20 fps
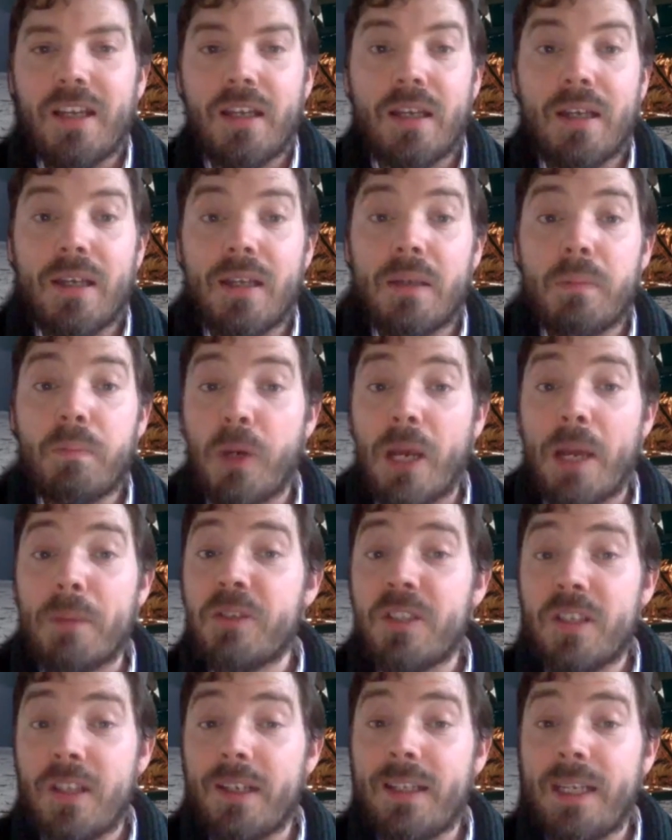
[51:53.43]
perhaps
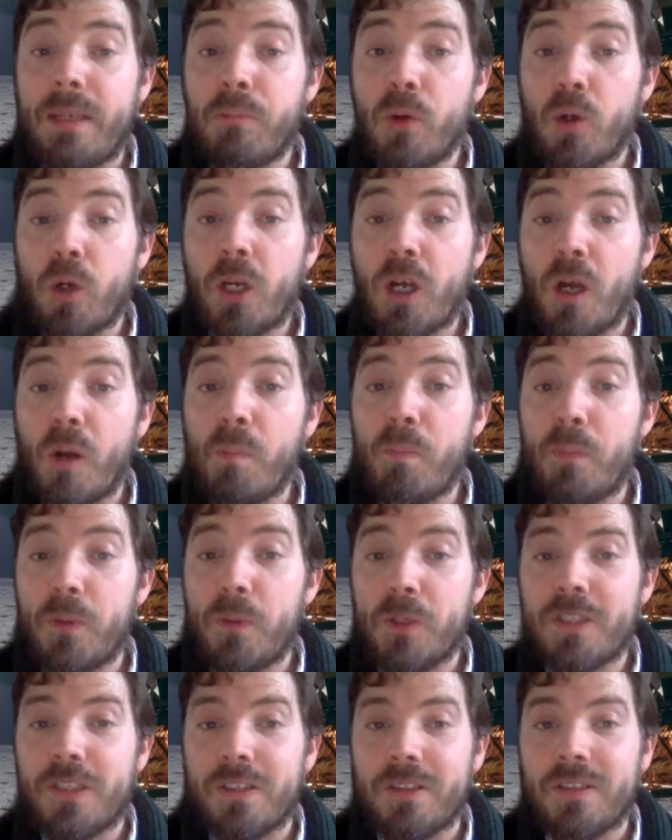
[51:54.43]
slightly more
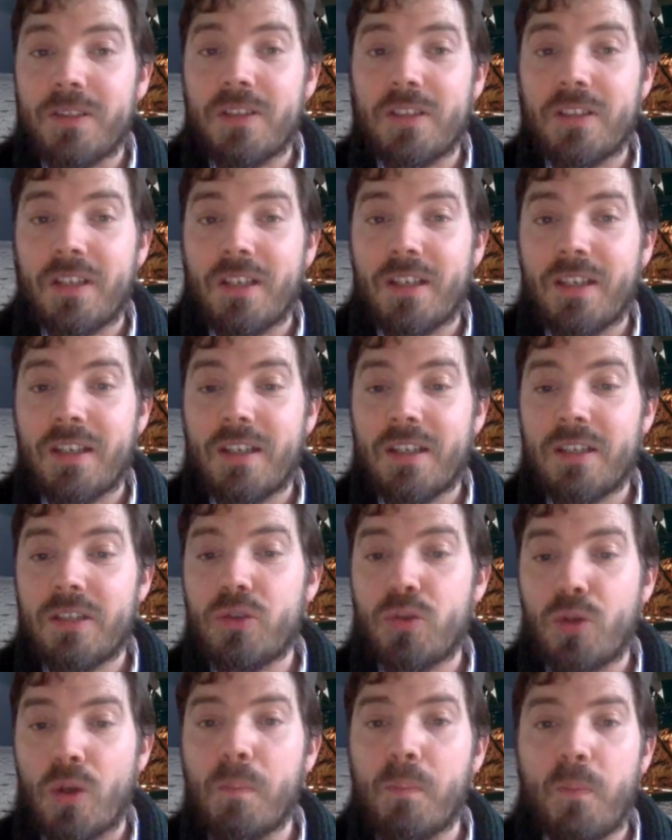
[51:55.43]
competent
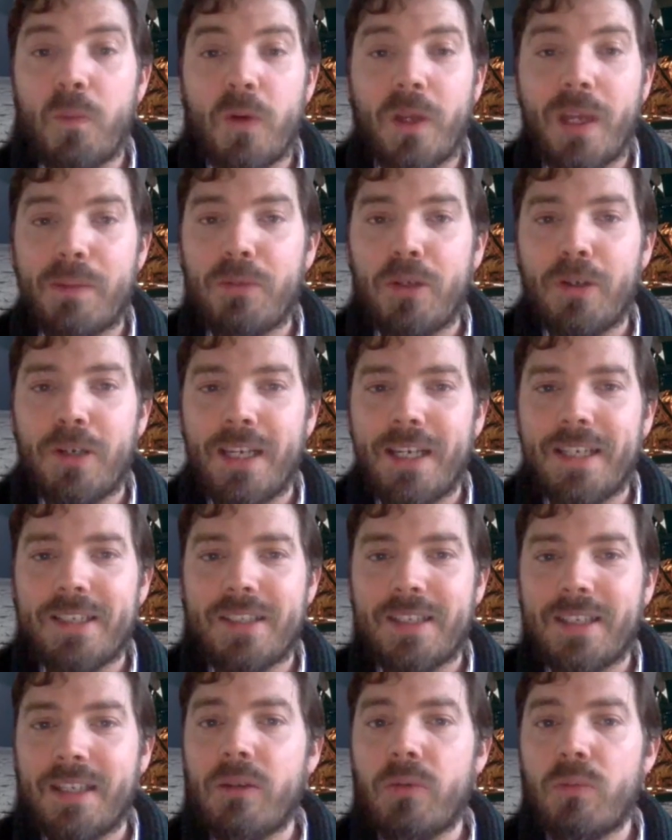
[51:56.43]
Trump
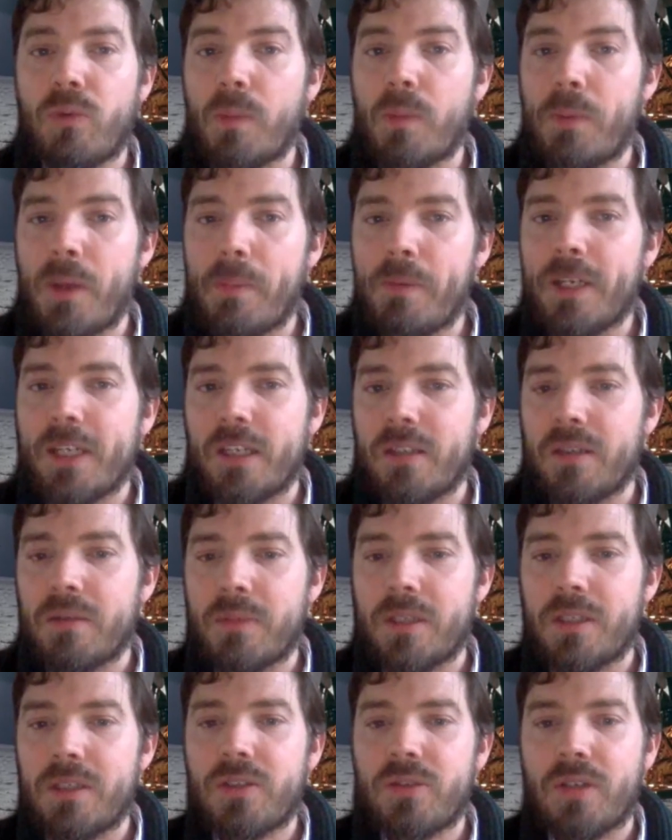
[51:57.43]
emulating Republican
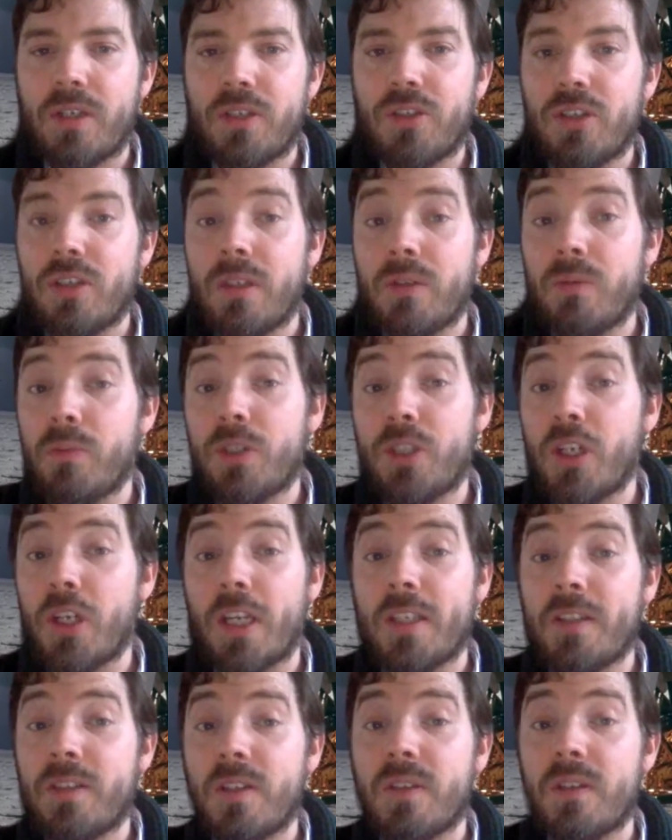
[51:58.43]
administration, in which
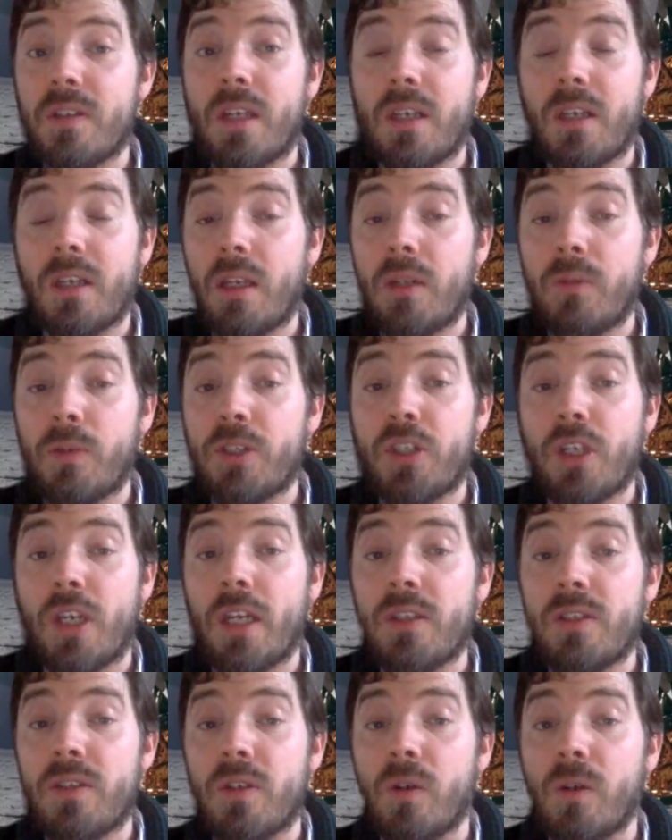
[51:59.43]

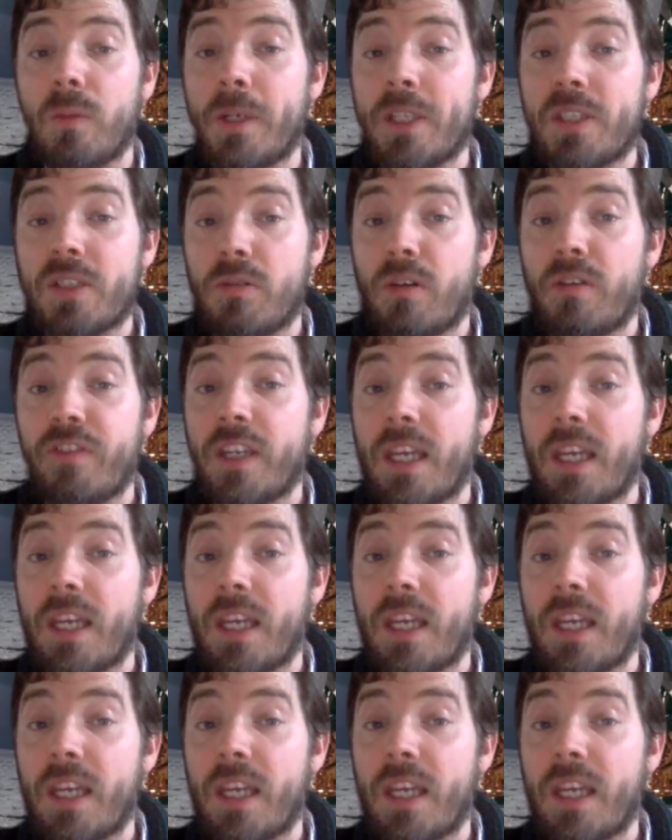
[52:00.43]
case all bets are off